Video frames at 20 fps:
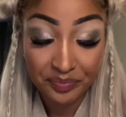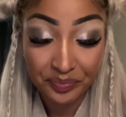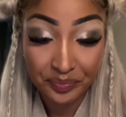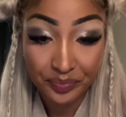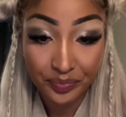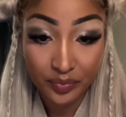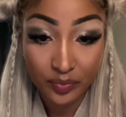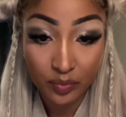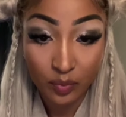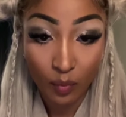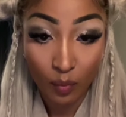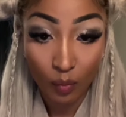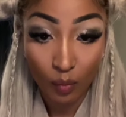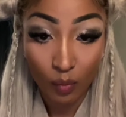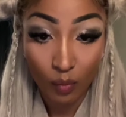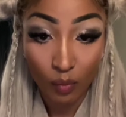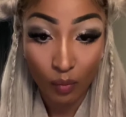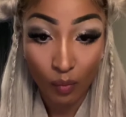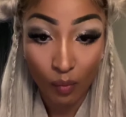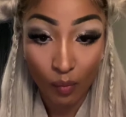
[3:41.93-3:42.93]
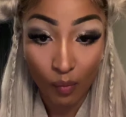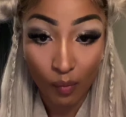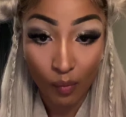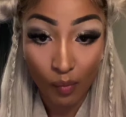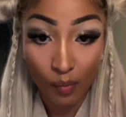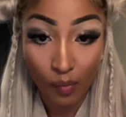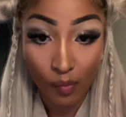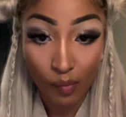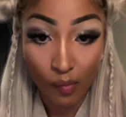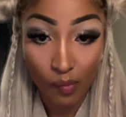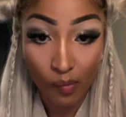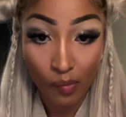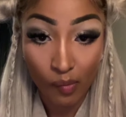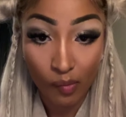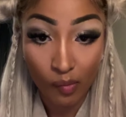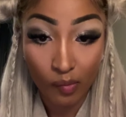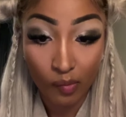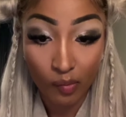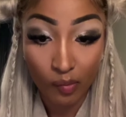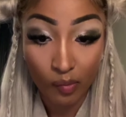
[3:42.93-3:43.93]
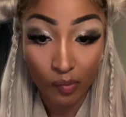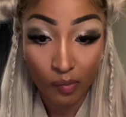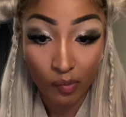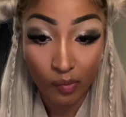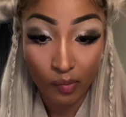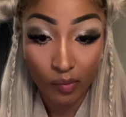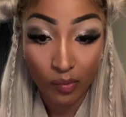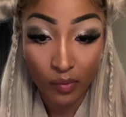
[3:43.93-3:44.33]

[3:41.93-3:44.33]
No one is speaking in this clip.